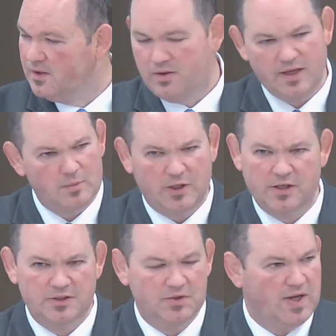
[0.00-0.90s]
You think
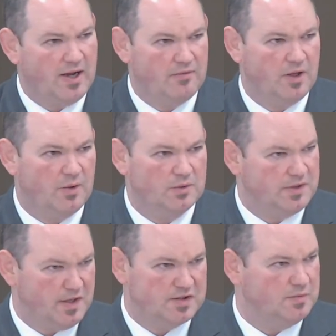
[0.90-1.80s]
because you have the
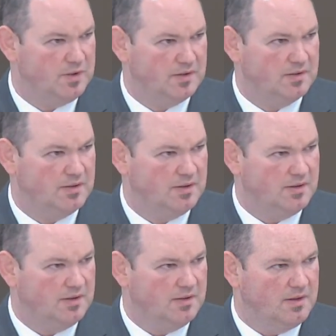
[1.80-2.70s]
Old Testament
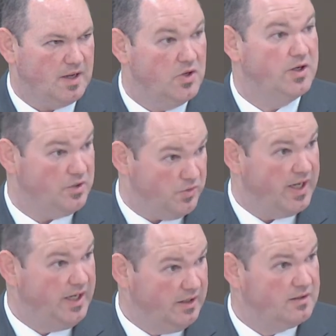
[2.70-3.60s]
and you can
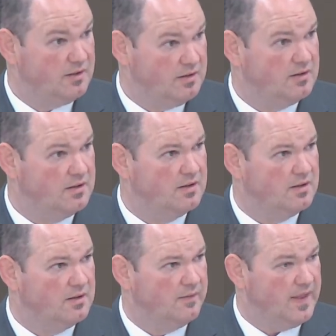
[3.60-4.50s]
read it,
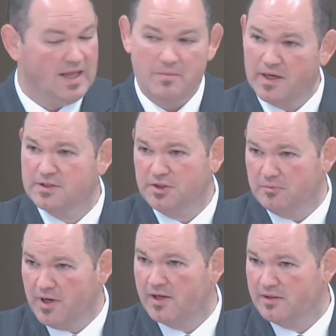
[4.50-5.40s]
that that makes
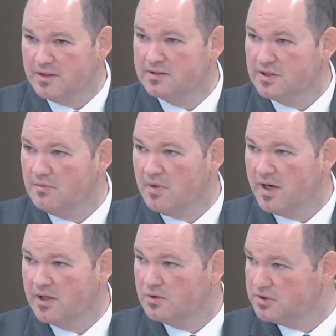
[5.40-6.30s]
you better than
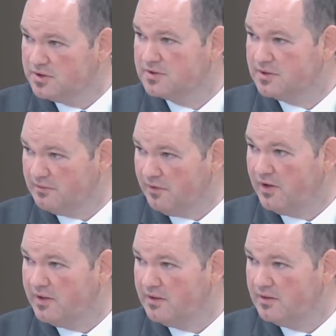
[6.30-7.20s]
somebody who has just
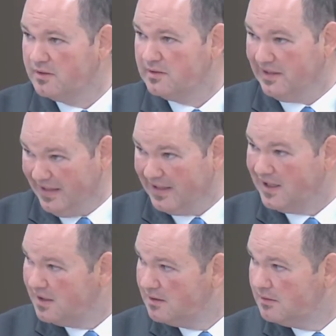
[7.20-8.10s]
converted today,
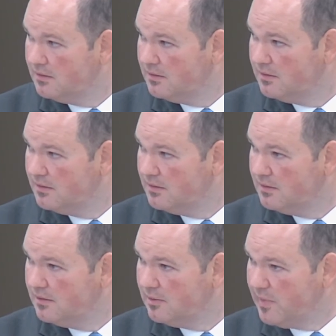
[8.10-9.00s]

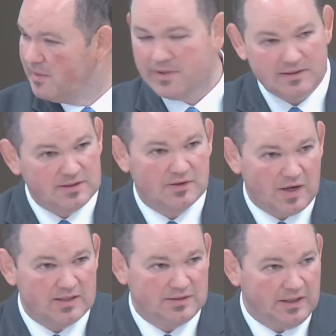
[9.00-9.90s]
baptized into
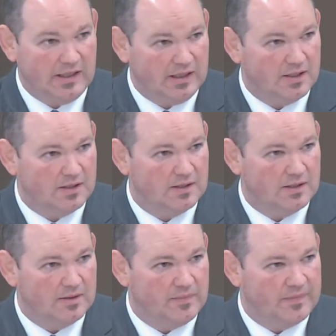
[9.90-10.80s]
Christ today?
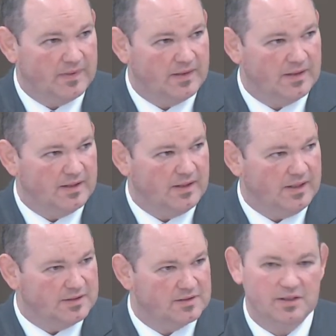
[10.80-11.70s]

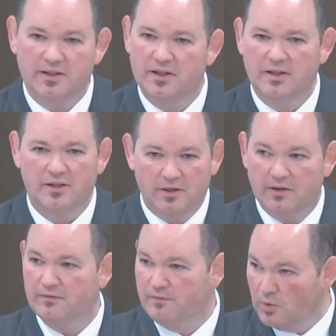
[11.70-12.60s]
He says, You're
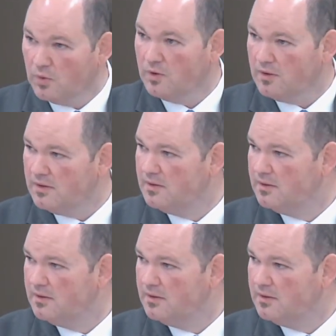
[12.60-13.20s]
a fool.